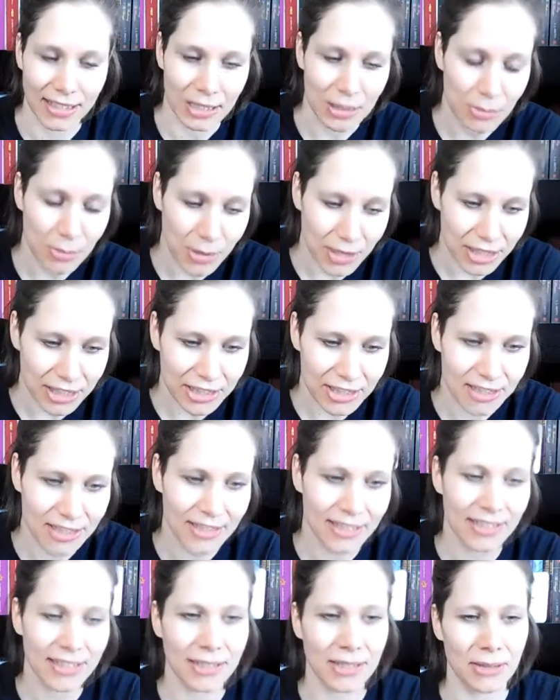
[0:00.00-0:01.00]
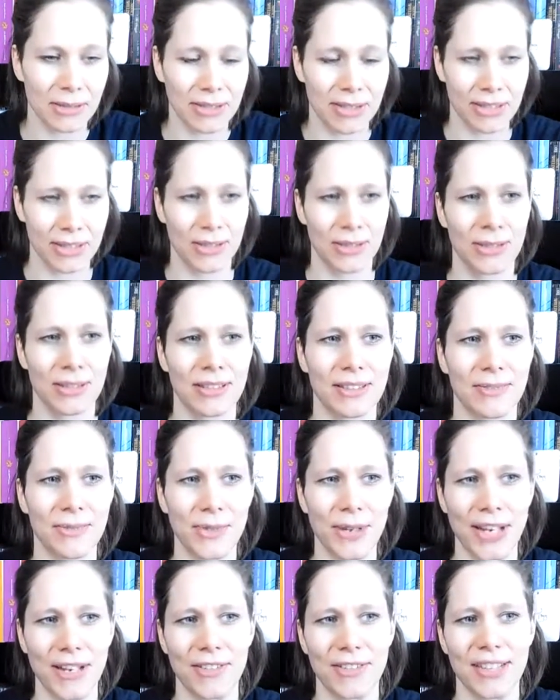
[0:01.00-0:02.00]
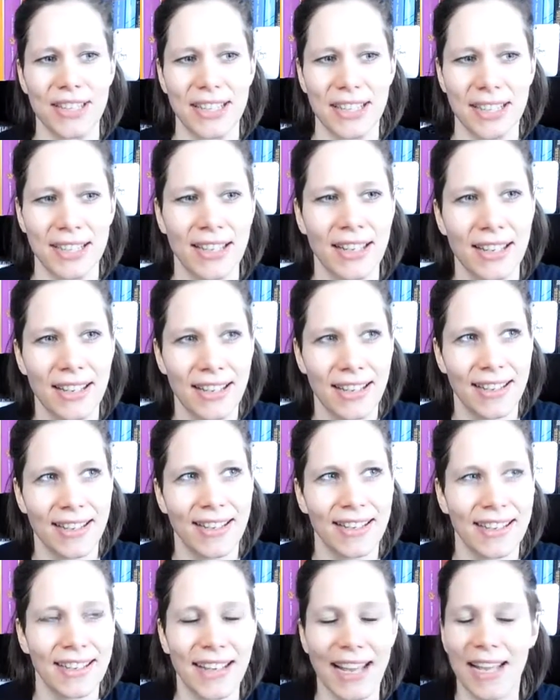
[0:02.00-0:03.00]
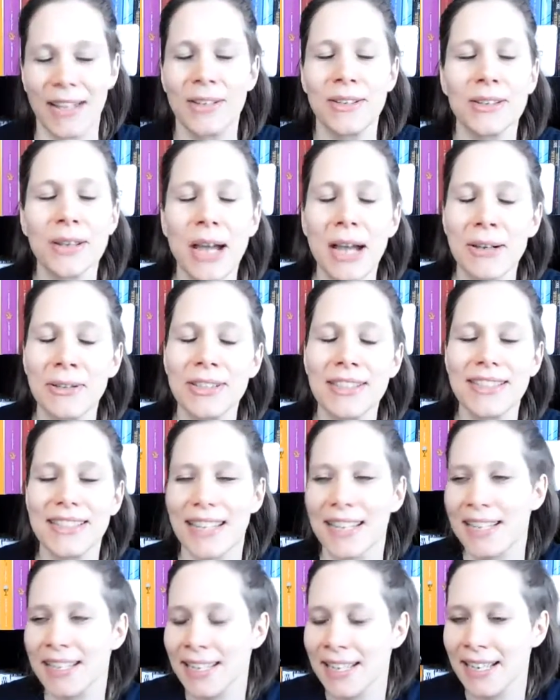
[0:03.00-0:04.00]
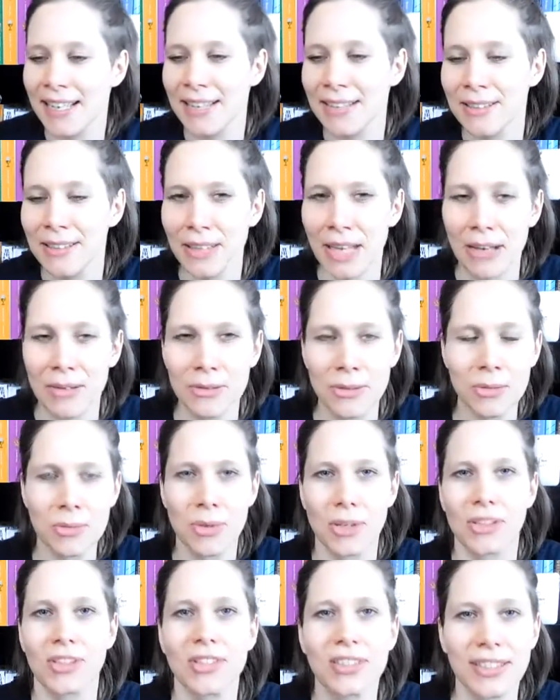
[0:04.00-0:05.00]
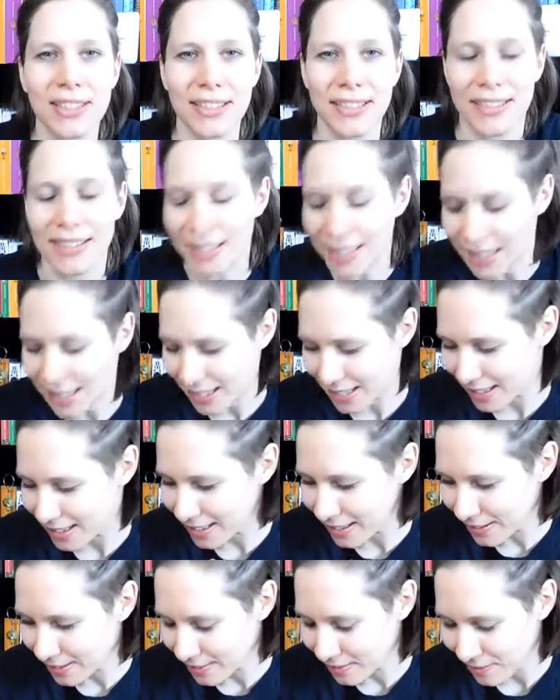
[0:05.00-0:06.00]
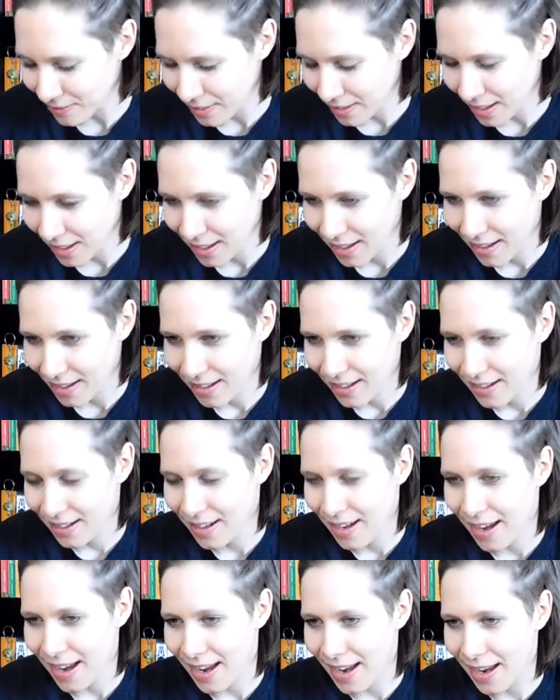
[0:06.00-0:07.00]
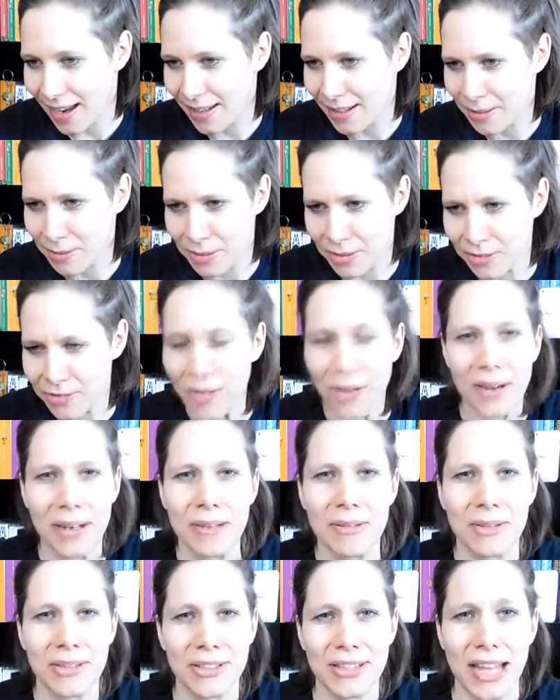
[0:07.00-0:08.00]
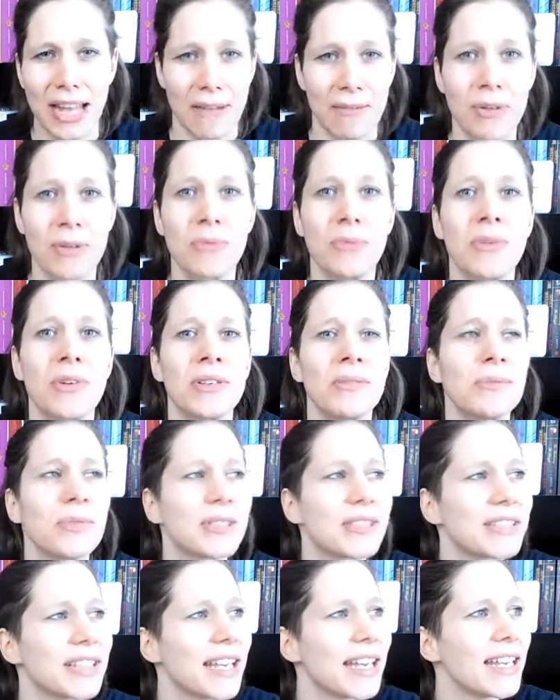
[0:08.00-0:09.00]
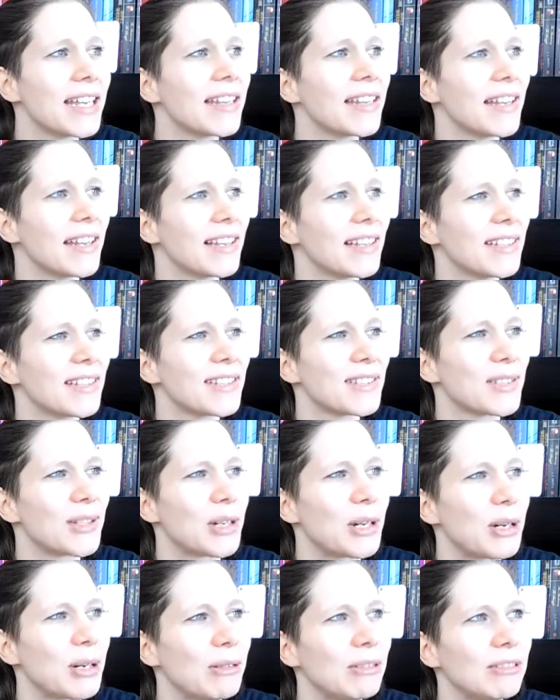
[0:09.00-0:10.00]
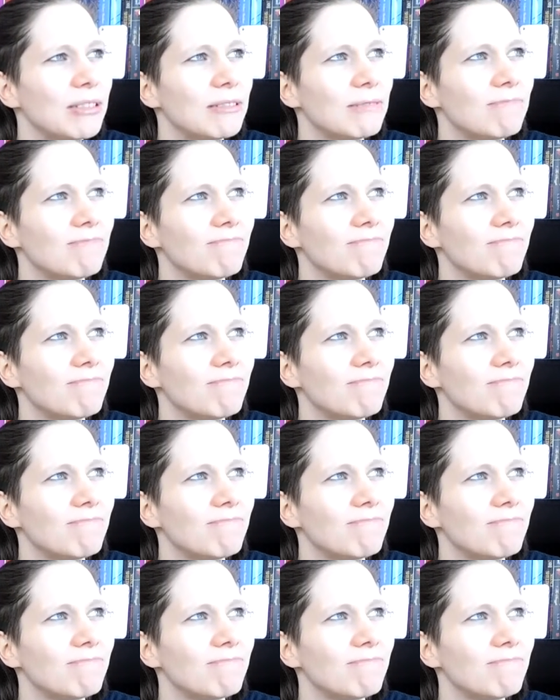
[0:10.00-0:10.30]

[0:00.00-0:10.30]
expression, so it's just very... I don't know how to say that, you have to watch it to see it. And it was funny because everyone was saying that, so